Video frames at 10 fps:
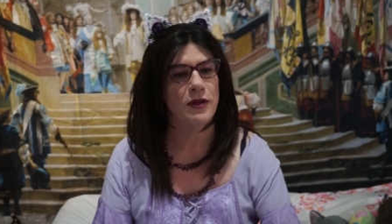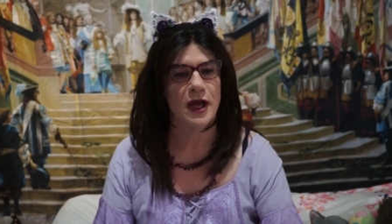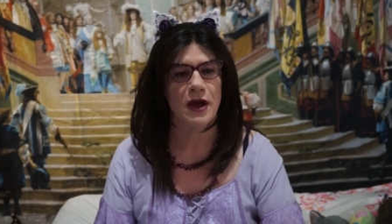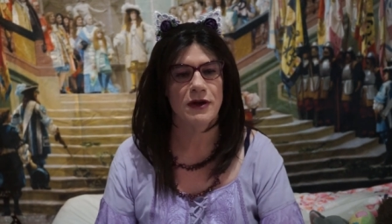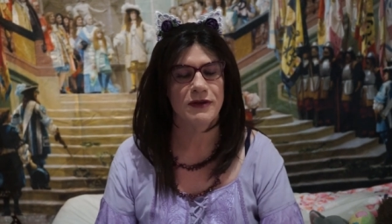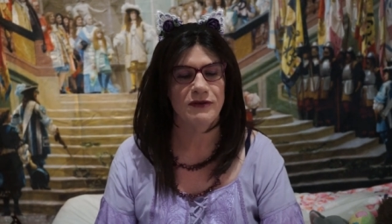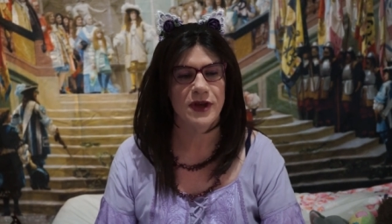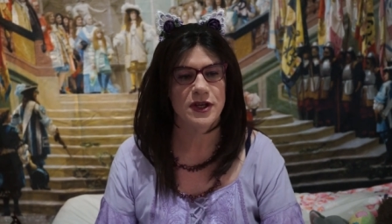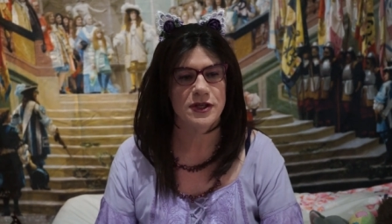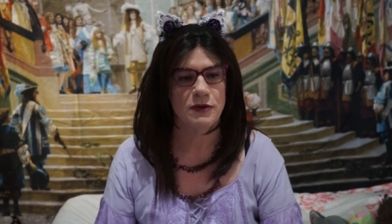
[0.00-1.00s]
They kind of
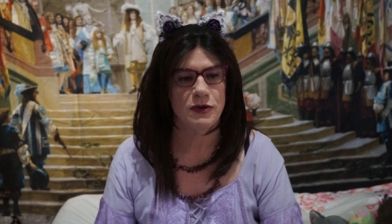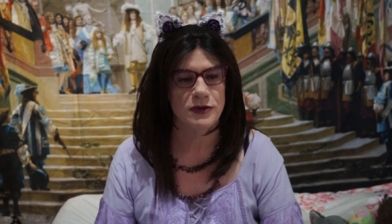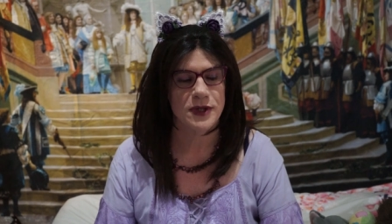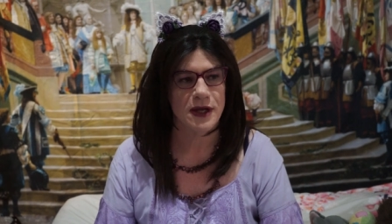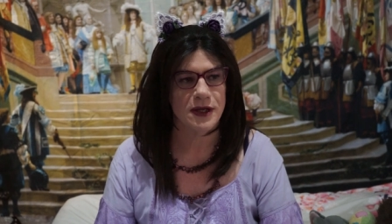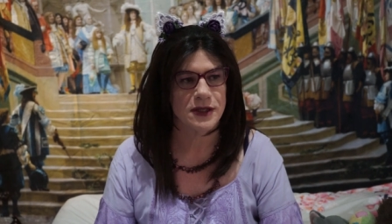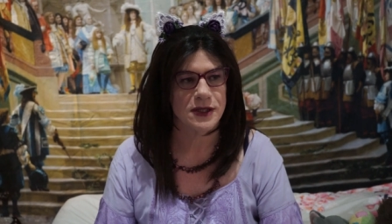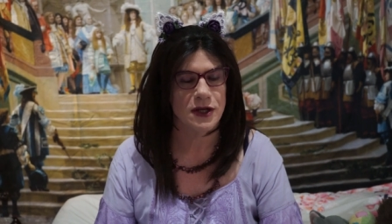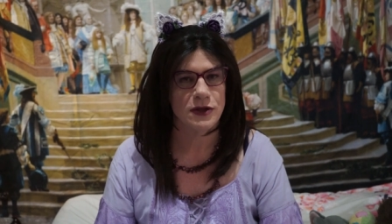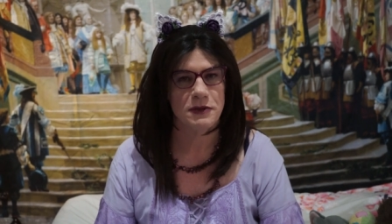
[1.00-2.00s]
invented some cool sounding
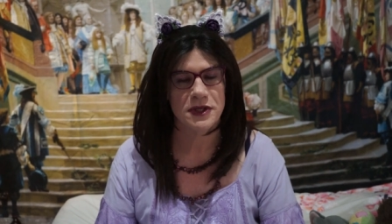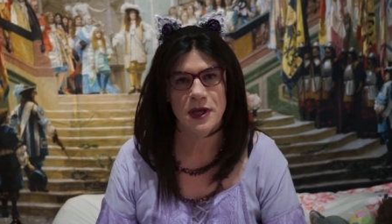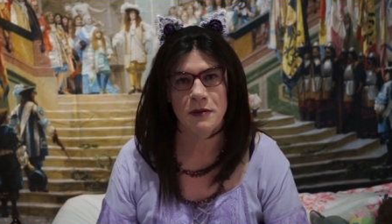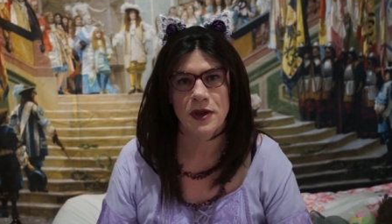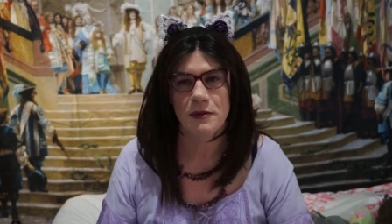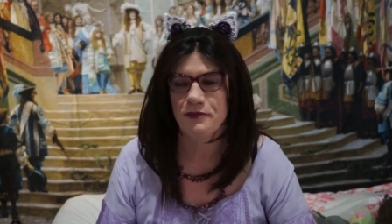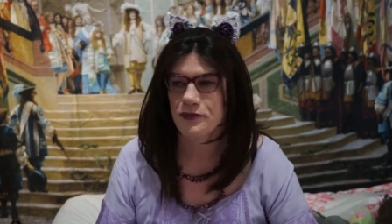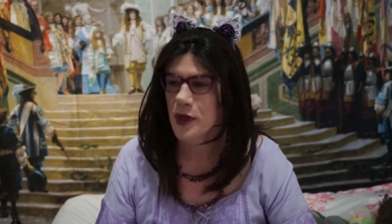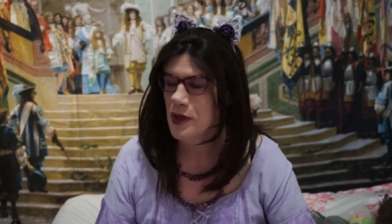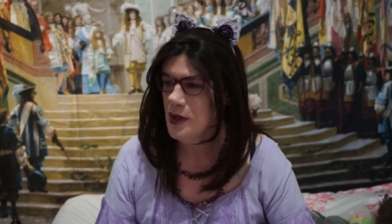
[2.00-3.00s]
skills, but some of them